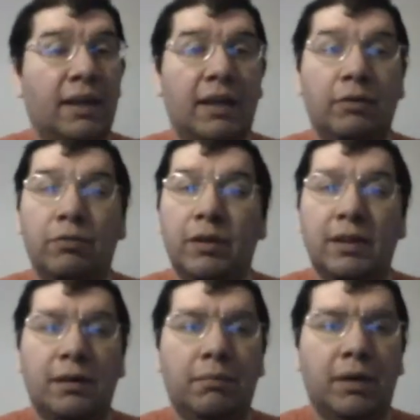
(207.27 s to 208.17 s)
And I
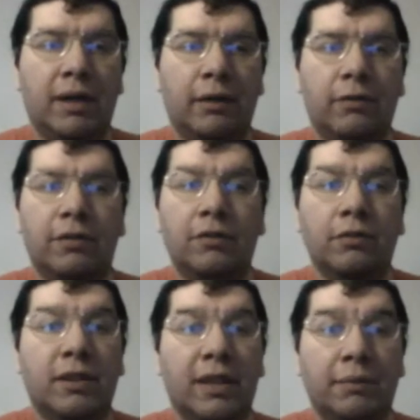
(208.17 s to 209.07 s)
really admired the
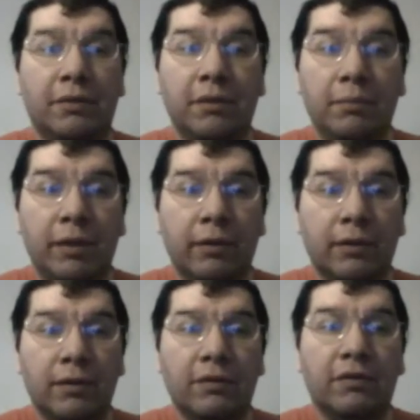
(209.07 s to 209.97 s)
new Captain
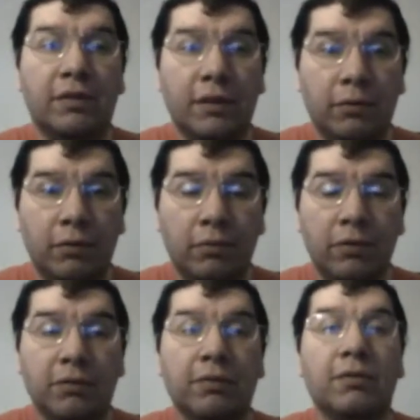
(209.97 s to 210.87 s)
America sequel,
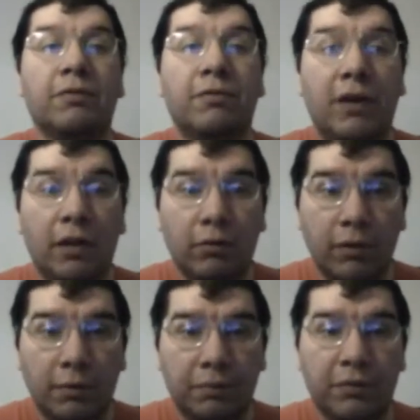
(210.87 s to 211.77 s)
which was a
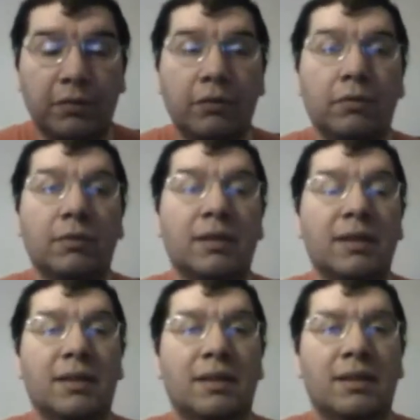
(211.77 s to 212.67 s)
follow-up to
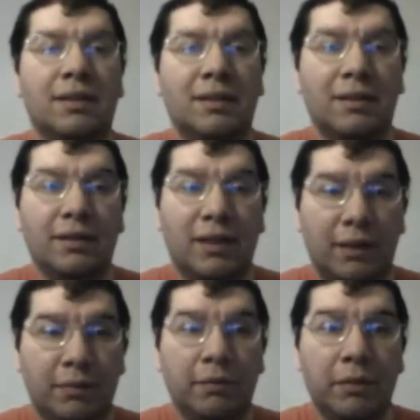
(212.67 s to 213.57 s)
uh,
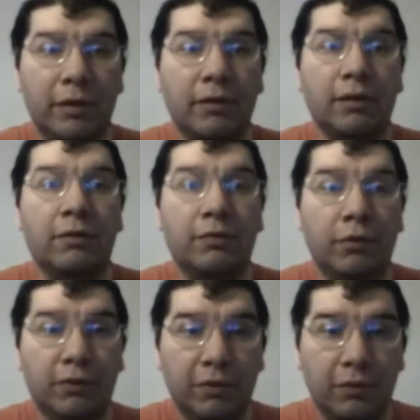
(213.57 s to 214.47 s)
Captain America the
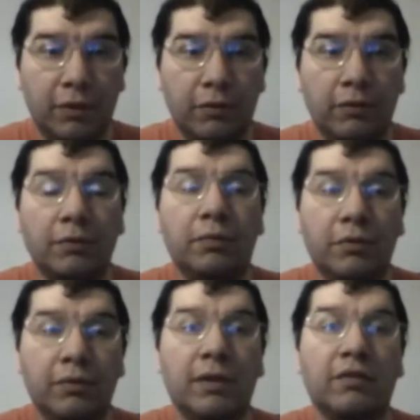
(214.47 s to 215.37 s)
First Avenger from
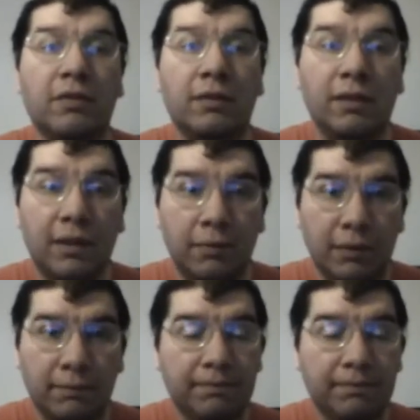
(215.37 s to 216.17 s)
2011.